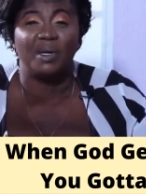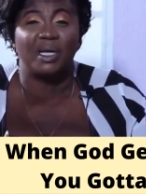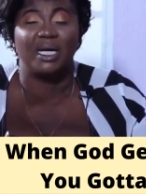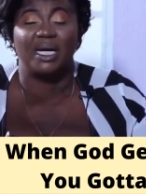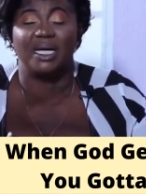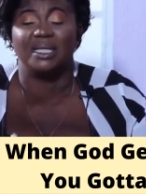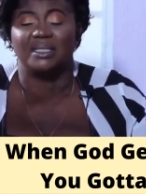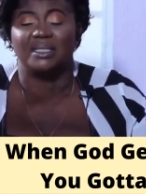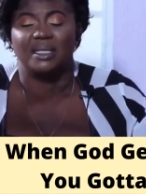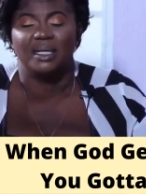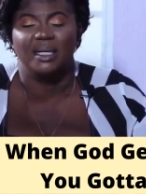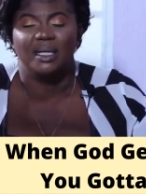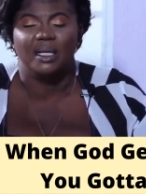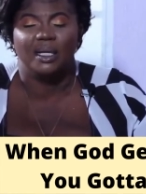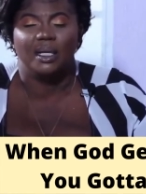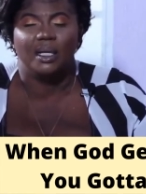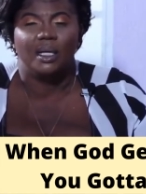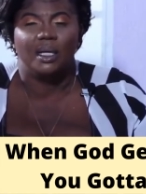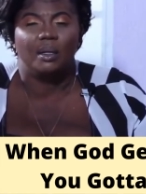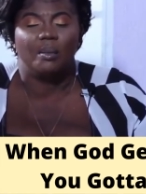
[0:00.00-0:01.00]
Because
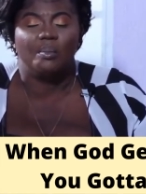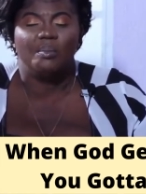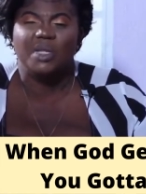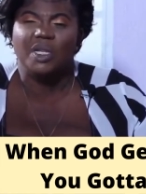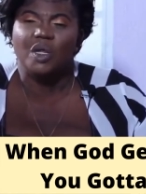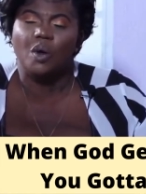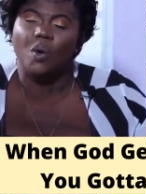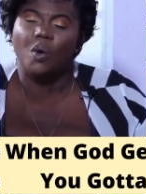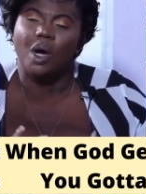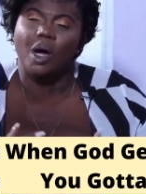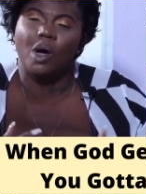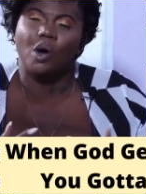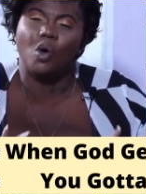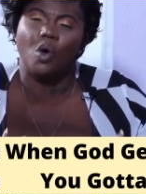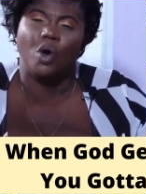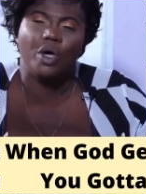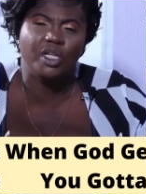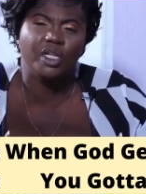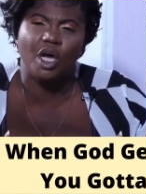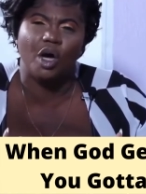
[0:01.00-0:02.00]
me no
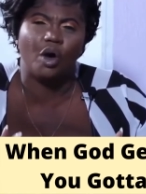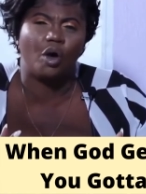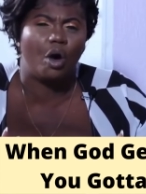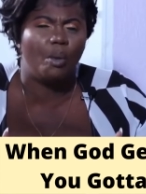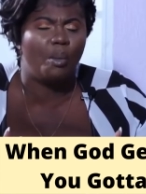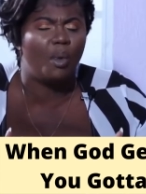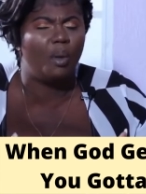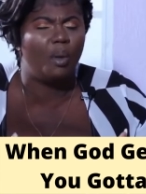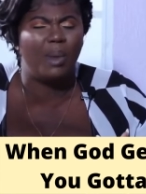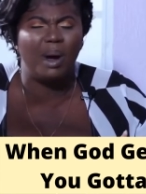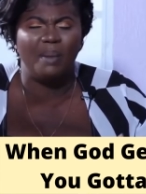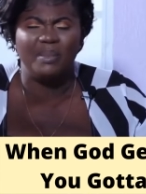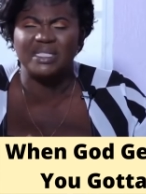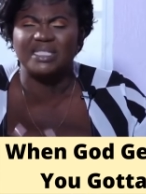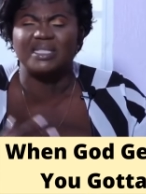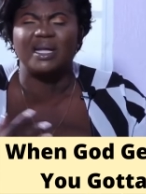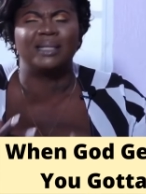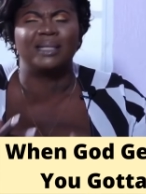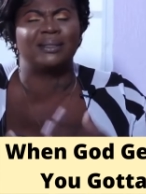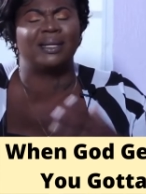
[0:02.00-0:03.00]
want going and come out. But
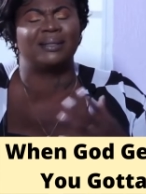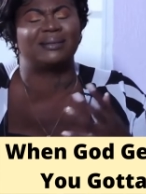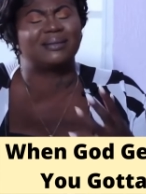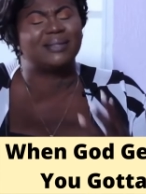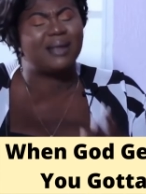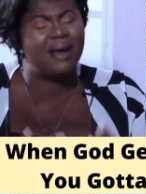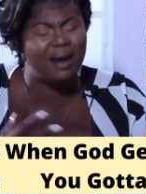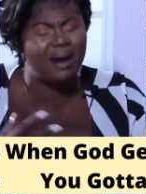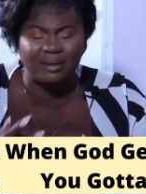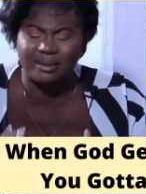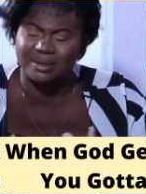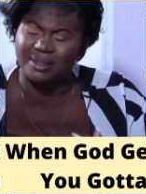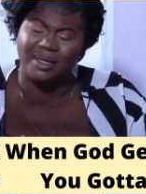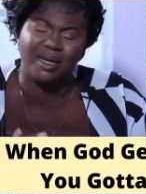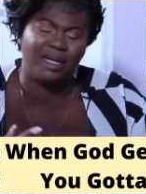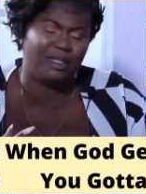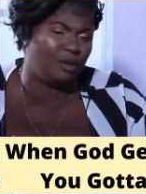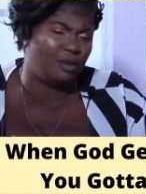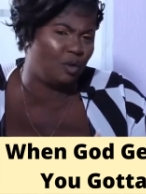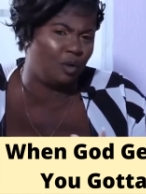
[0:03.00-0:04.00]
I start to talk to
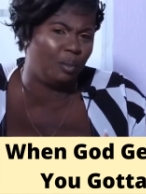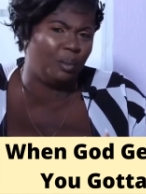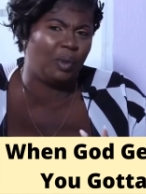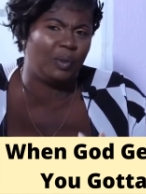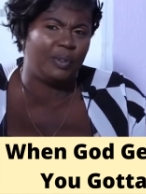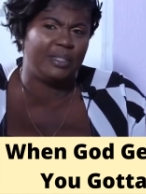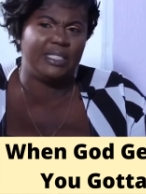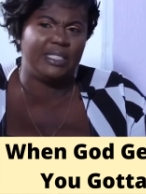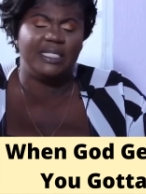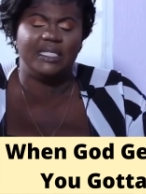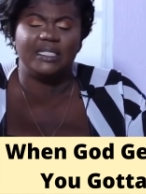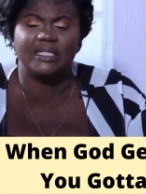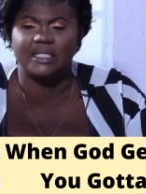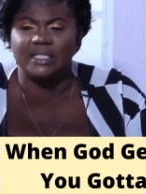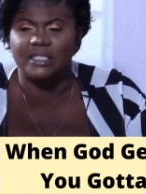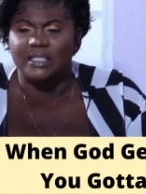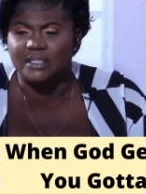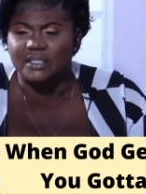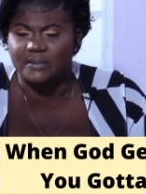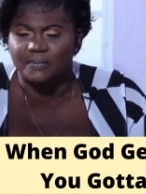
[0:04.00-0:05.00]
God now about these
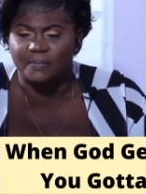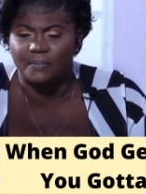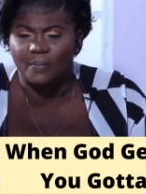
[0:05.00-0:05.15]
things.